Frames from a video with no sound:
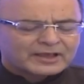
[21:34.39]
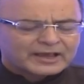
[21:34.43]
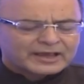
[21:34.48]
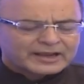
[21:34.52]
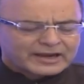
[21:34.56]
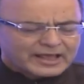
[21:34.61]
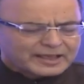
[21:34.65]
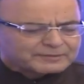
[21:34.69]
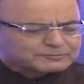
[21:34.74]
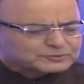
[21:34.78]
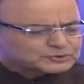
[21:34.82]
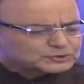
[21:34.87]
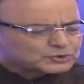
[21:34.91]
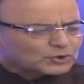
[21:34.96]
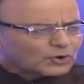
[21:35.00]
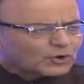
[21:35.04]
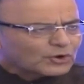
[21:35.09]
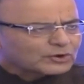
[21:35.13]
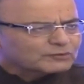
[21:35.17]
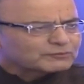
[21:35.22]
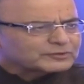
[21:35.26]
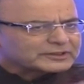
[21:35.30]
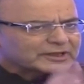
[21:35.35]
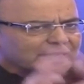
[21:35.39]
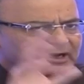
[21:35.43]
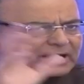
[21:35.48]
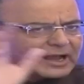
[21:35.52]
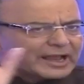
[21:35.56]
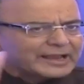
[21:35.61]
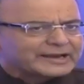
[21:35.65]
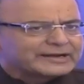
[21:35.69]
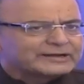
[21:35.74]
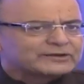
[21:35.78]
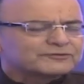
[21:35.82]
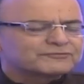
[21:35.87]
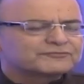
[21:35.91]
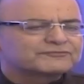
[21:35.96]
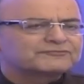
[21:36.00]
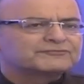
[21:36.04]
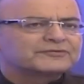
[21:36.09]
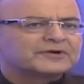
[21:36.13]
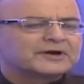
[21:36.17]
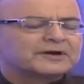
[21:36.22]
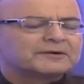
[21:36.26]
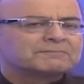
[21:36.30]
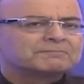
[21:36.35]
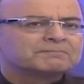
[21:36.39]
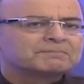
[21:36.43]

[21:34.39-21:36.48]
and I'm sure with the kind of uh,